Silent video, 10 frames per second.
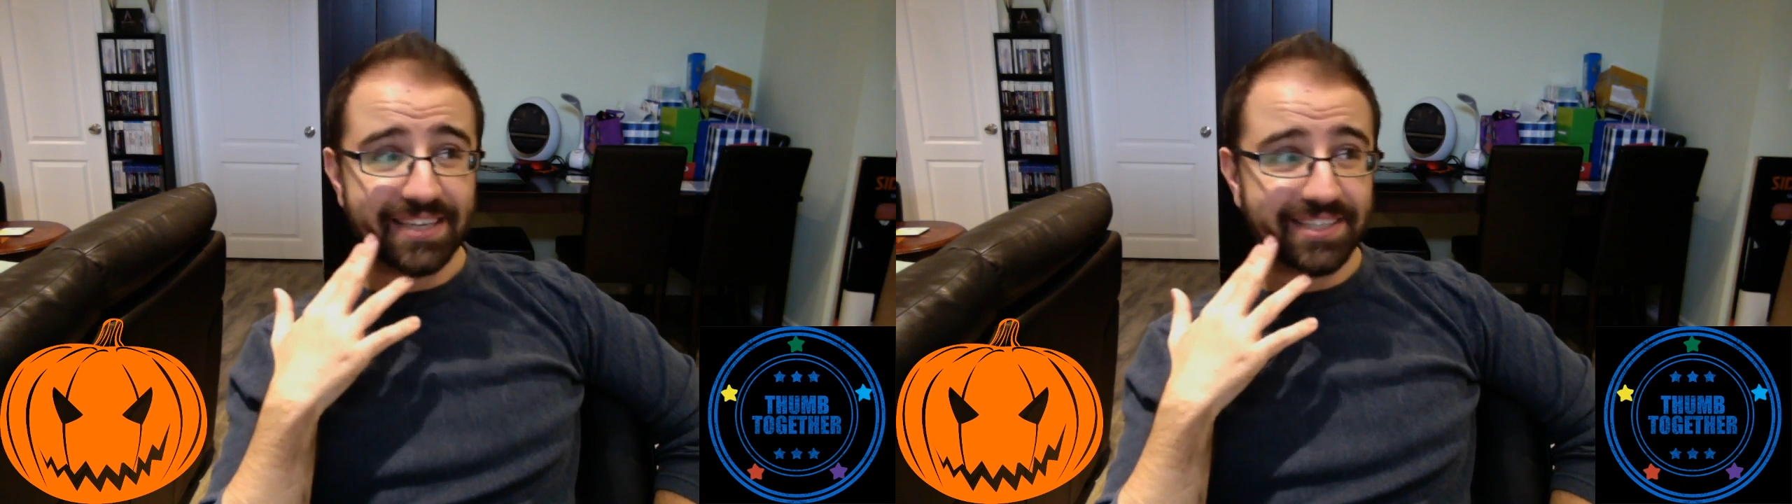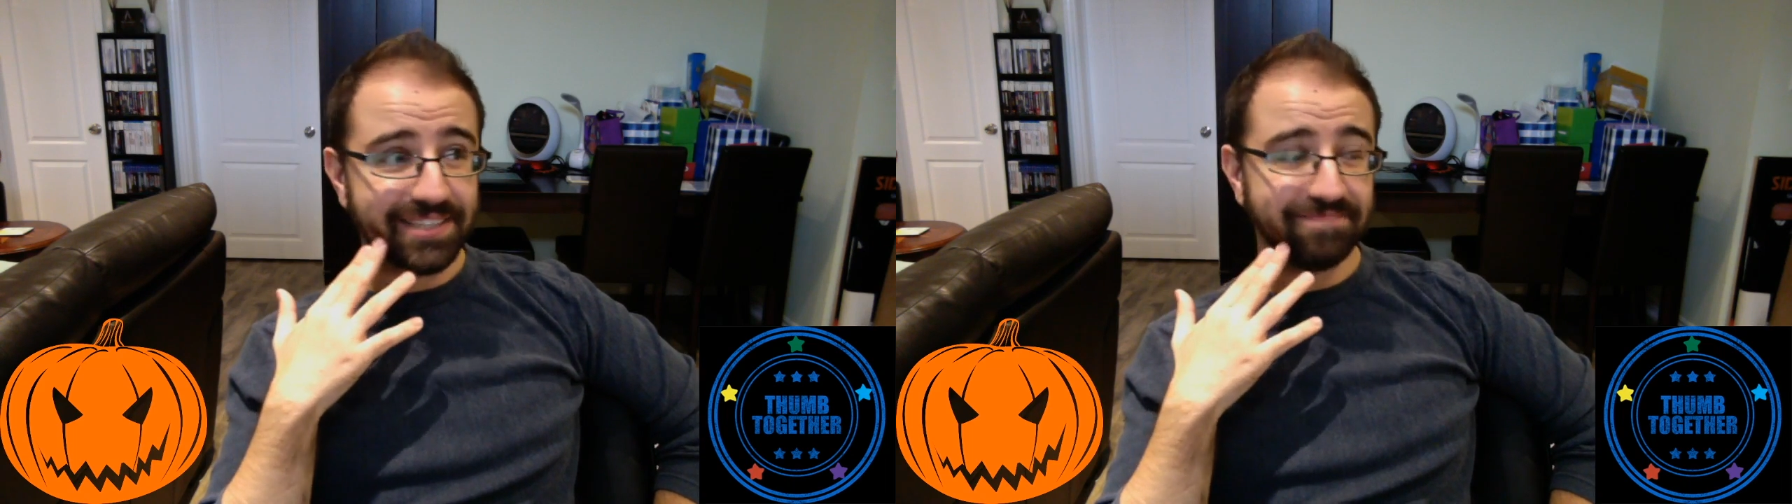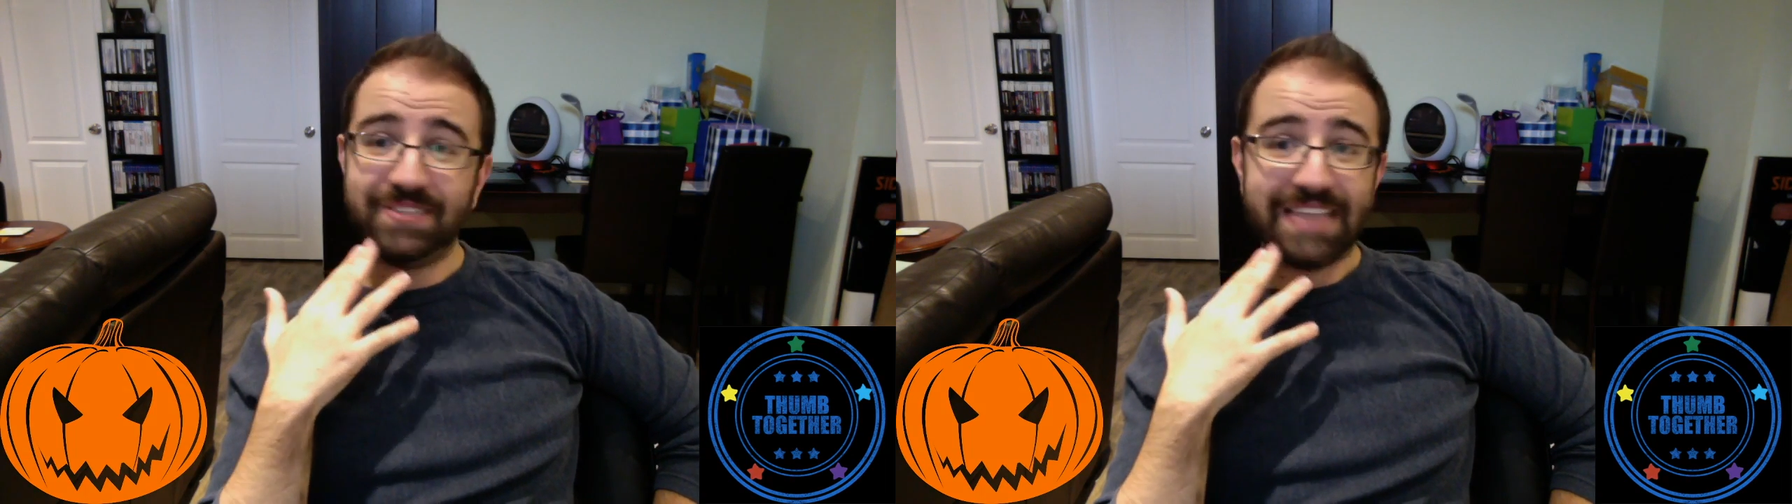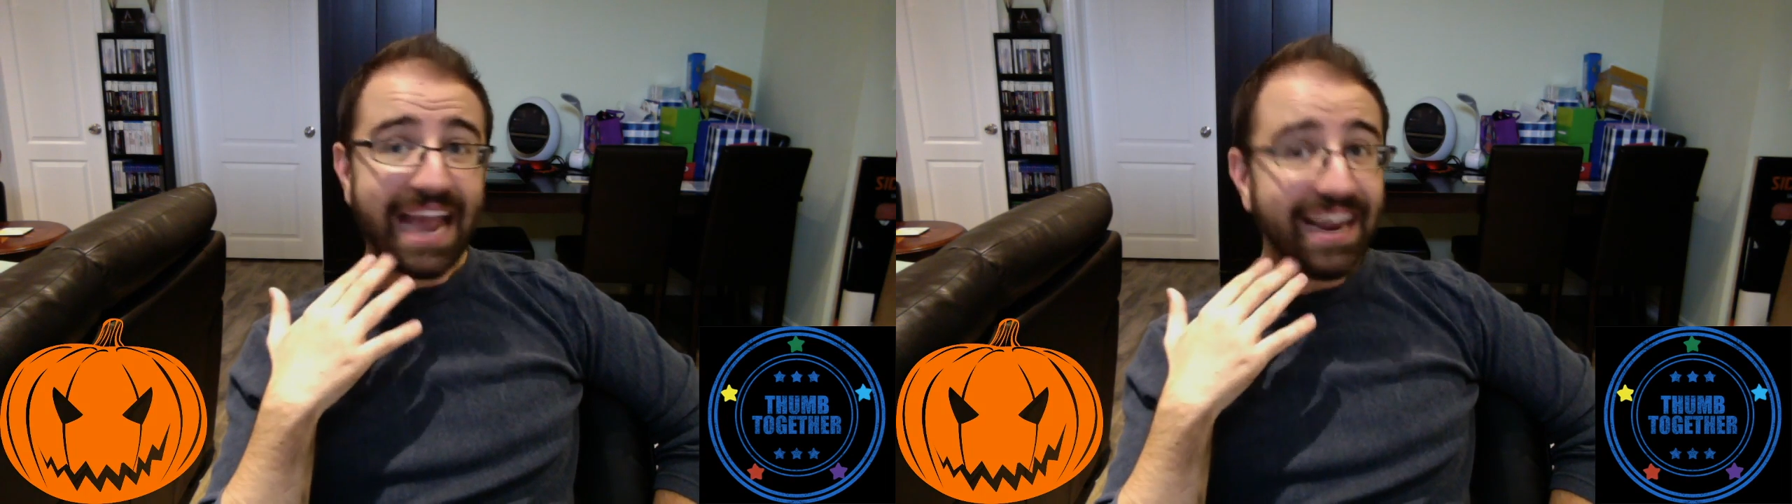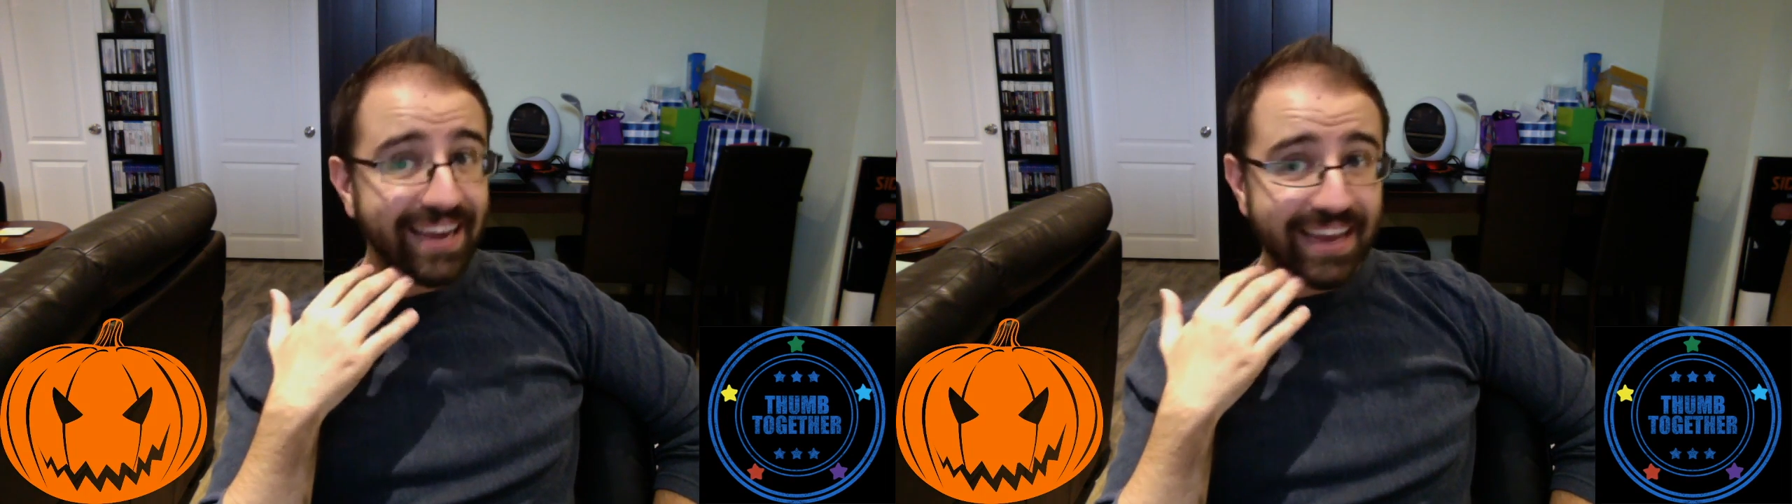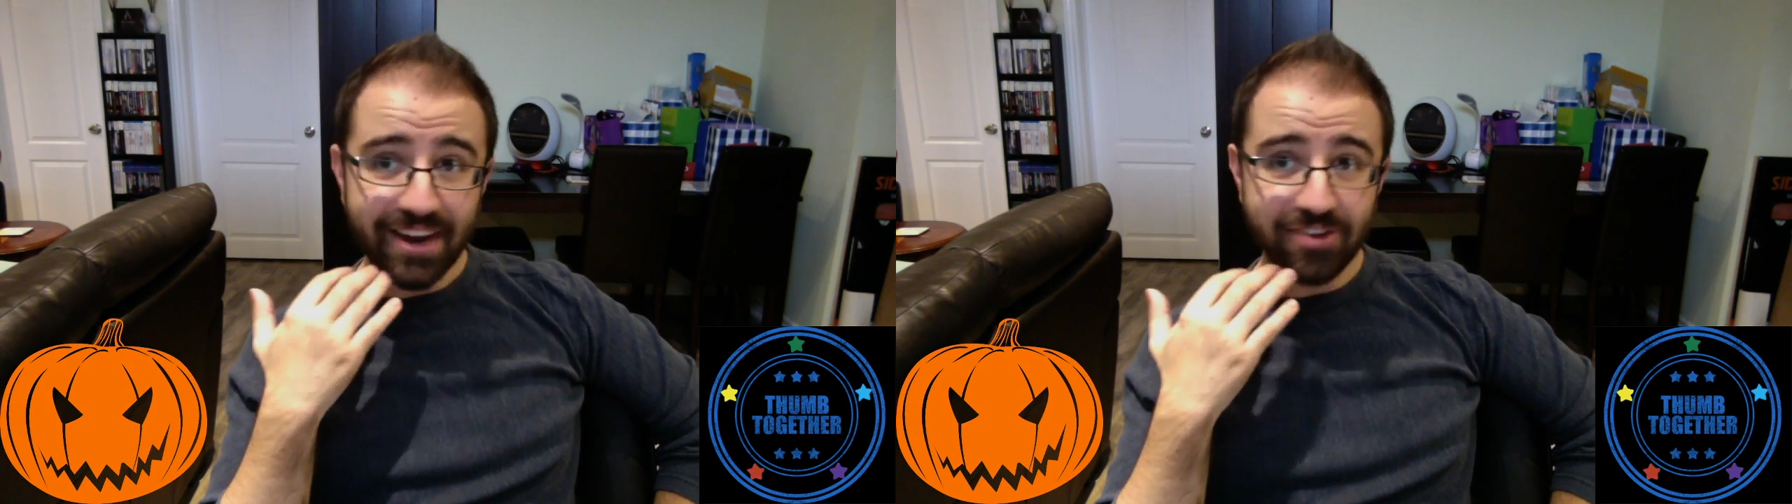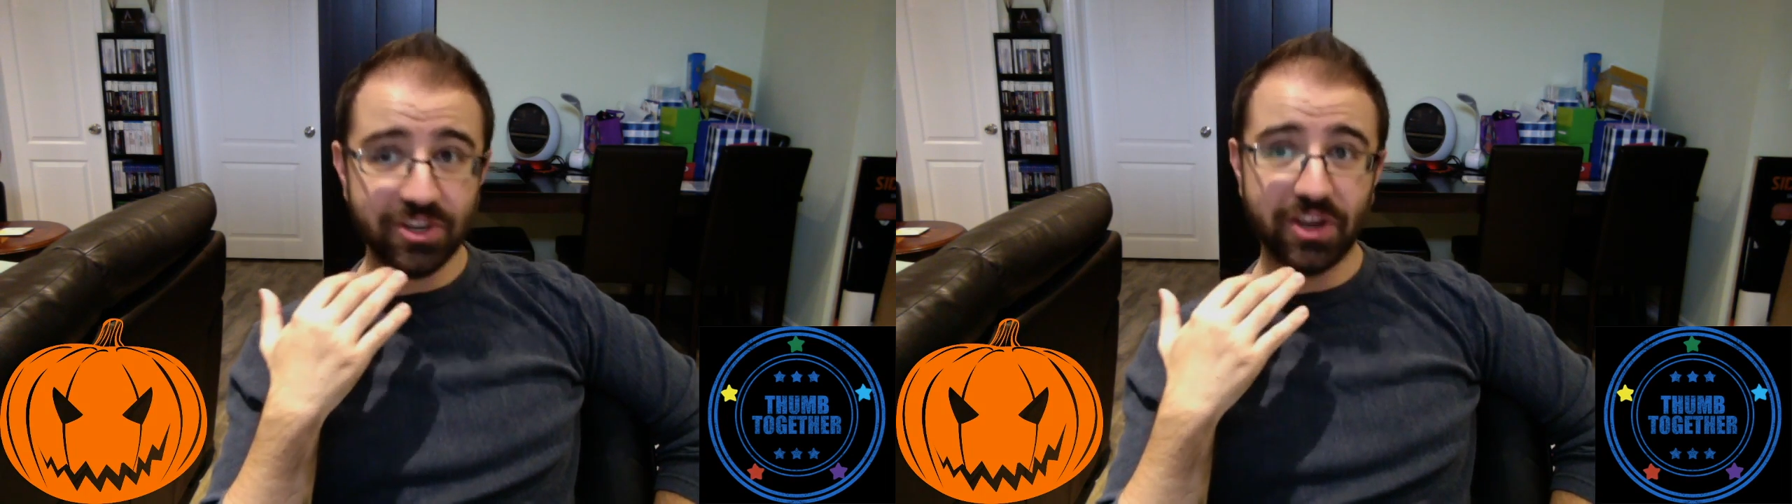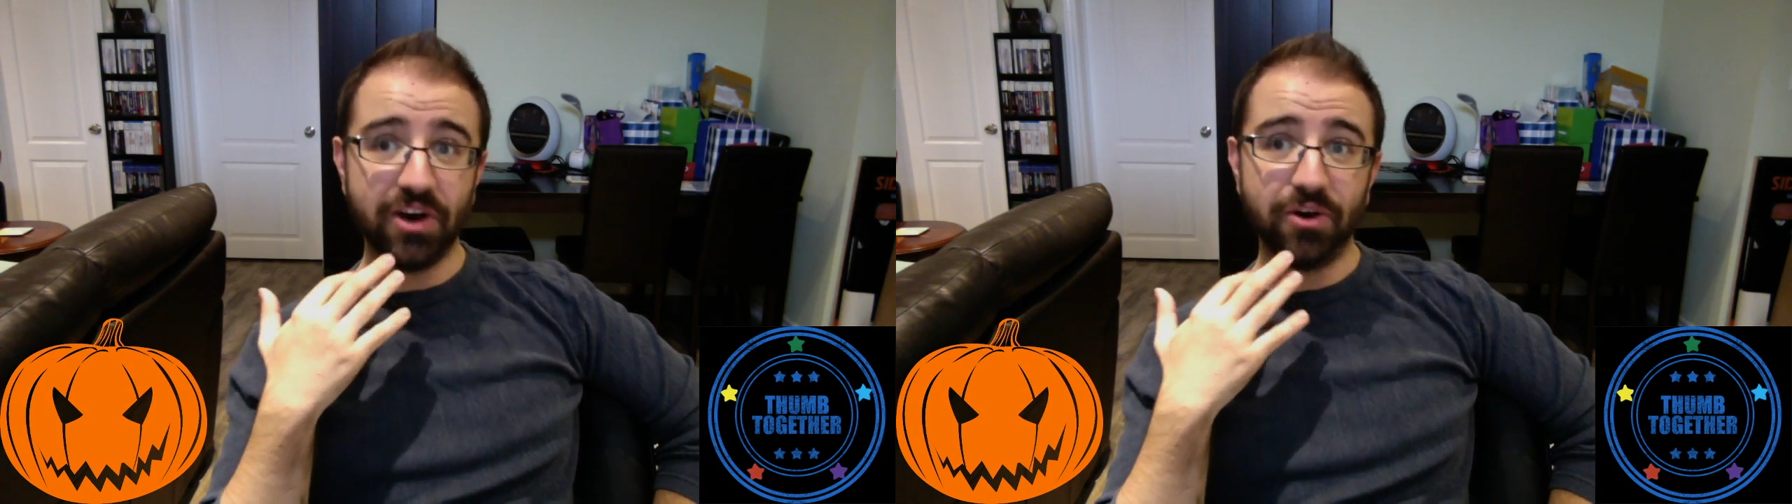as 90
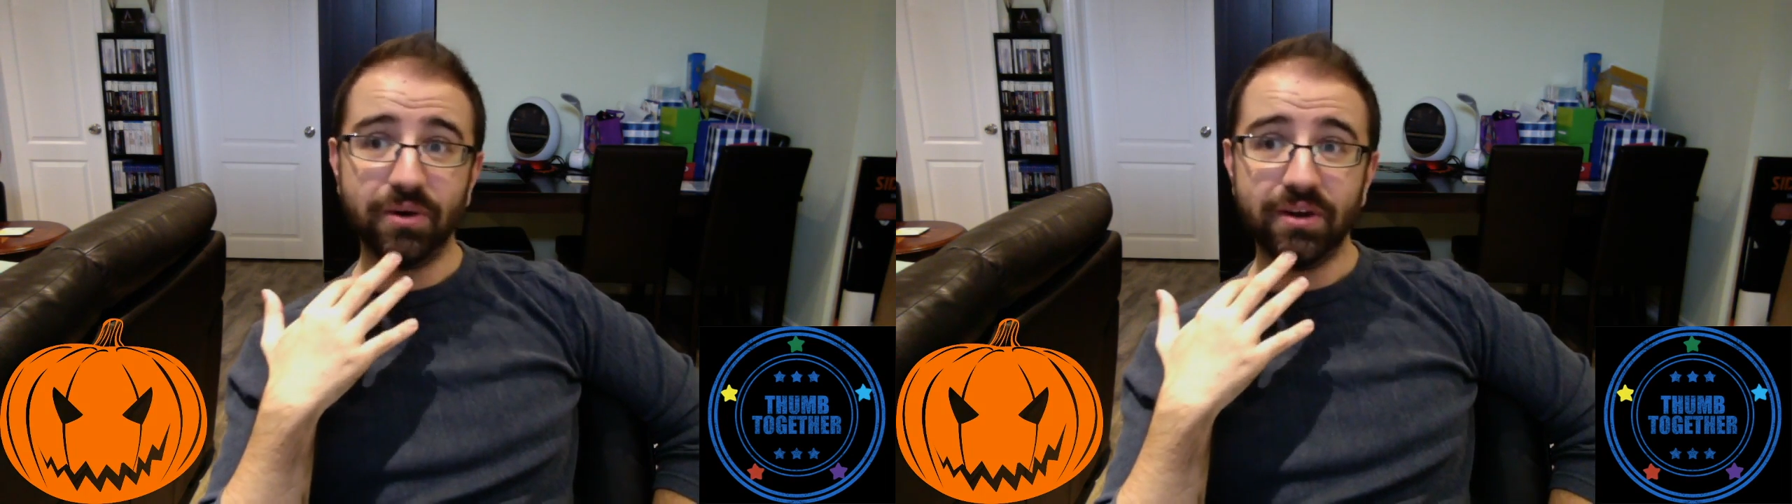years ago,